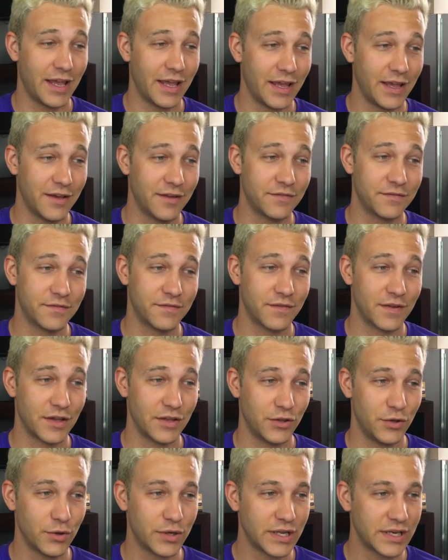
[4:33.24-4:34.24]
If
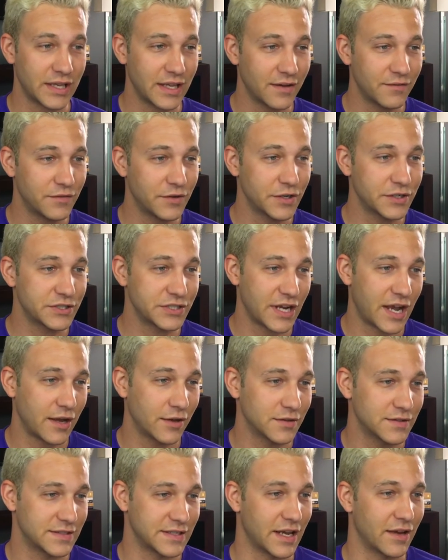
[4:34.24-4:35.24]
you could give your
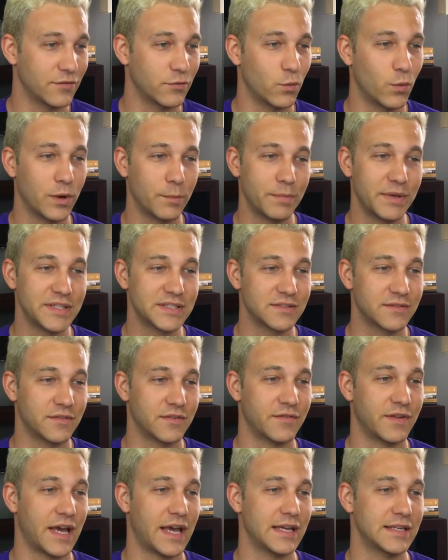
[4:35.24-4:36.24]
child self one piece of
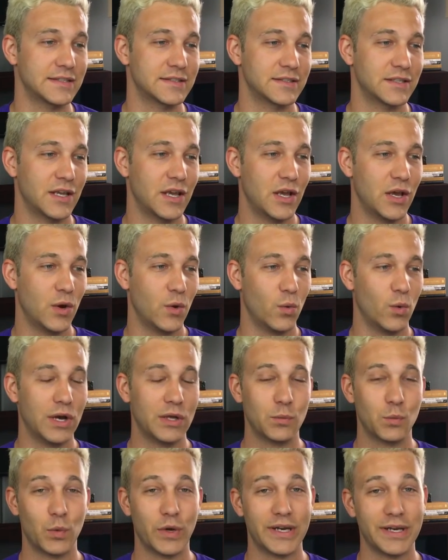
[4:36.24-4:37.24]
advice,
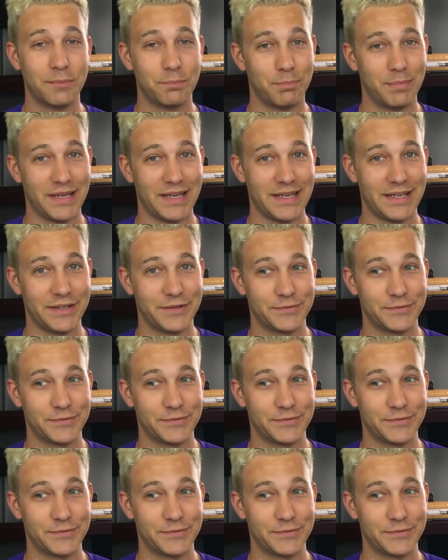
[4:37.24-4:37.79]
what would it be?